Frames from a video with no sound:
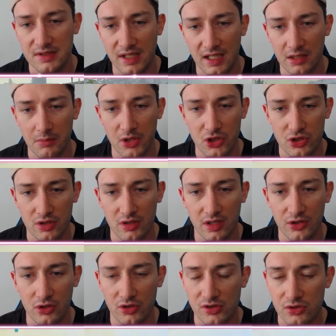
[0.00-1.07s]
the animation
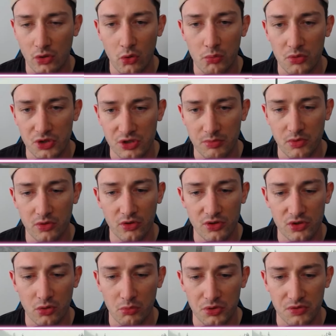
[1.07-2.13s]
and you're so much smoother,
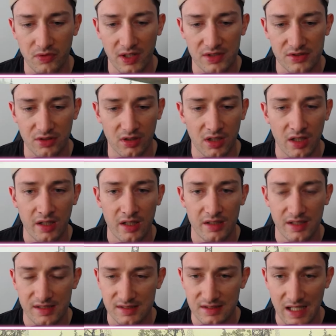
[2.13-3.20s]
so much faster.
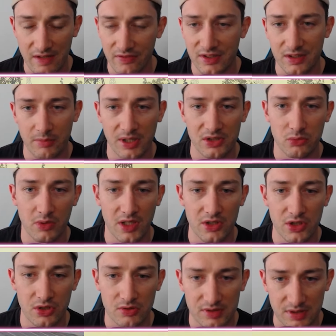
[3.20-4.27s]
This is definitely the best way
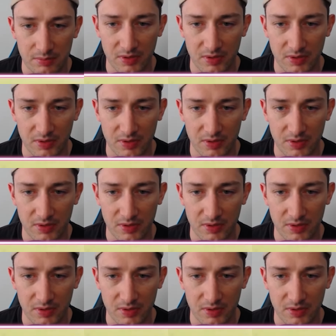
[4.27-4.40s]
to use zip